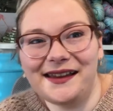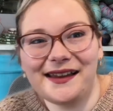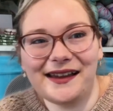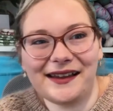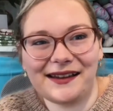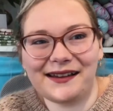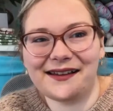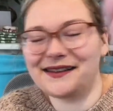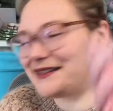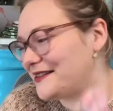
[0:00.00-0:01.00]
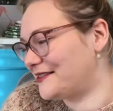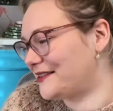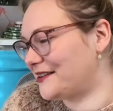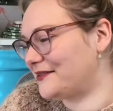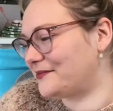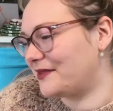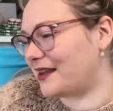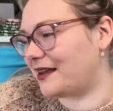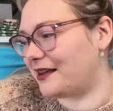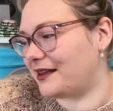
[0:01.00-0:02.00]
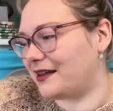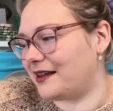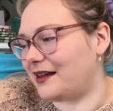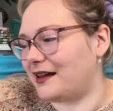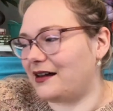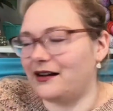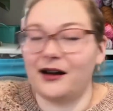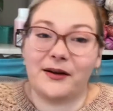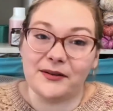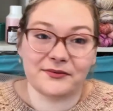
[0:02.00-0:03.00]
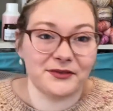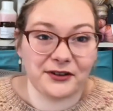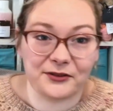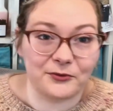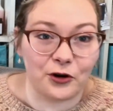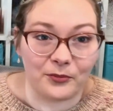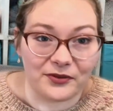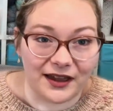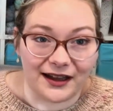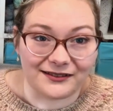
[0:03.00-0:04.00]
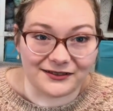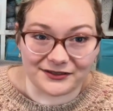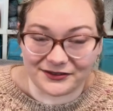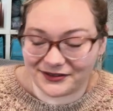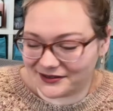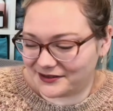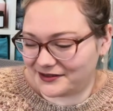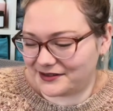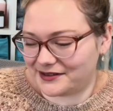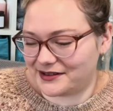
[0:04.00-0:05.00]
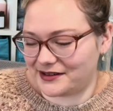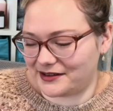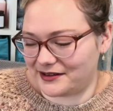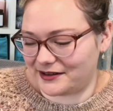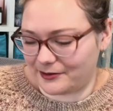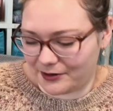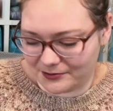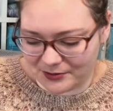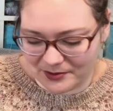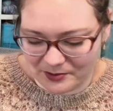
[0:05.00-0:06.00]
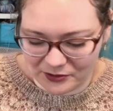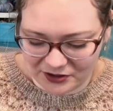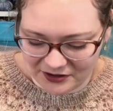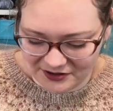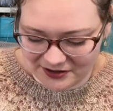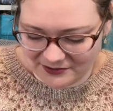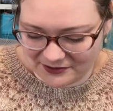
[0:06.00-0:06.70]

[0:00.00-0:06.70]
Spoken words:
oh, so cute. I better crop that out of. They won't put my podcast up, will